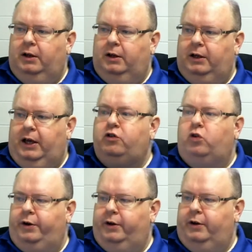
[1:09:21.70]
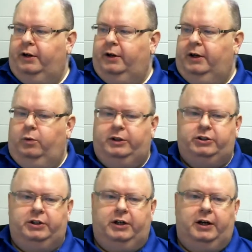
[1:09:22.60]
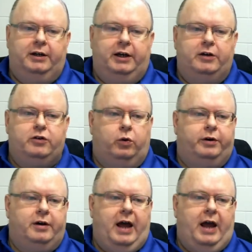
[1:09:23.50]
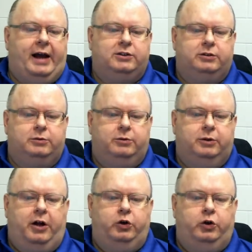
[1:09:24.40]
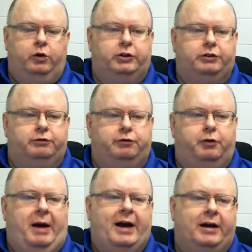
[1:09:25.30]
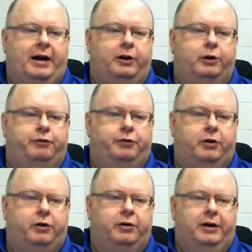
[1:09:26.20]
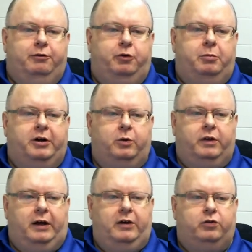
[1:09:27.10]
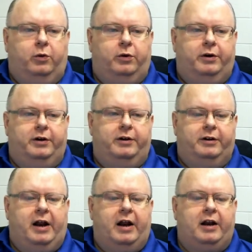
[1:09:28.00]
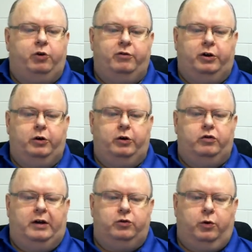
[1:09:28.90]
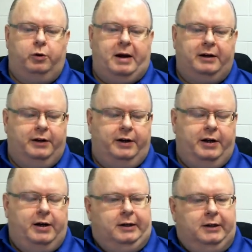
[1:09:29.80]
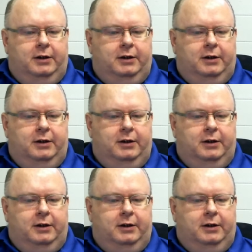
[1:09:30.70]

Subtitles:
eSword, which eSword X, a new version for Mac. I don't know if you're familiar with eSword. Did any of you ever use eSword back in the day?